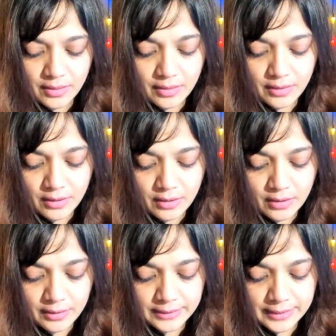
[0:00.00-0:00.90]

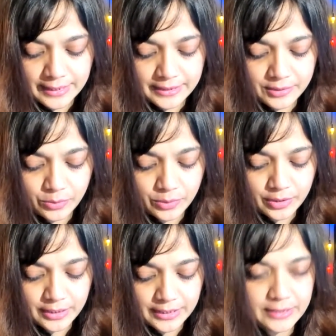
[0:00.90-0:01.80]
the next
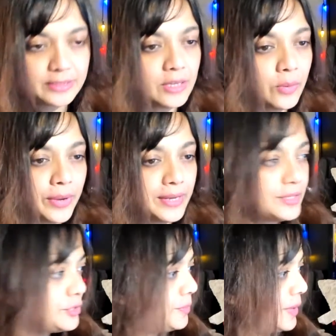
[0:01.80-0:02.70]
word is going
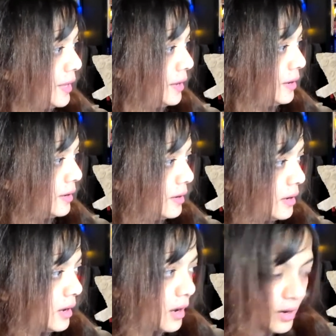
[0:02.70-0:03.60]
to be
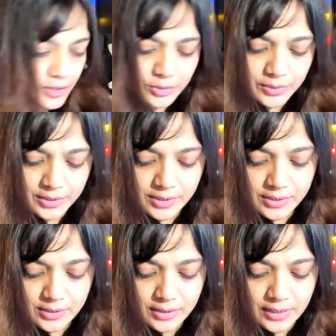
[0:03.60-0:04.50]
arduous.
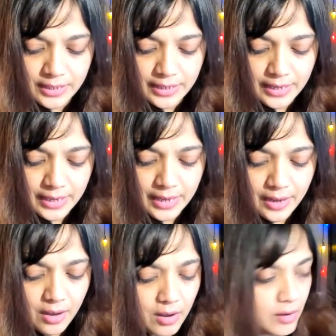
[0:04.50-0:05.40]

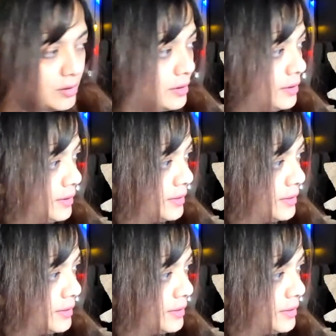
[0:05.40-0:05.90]
Arduous.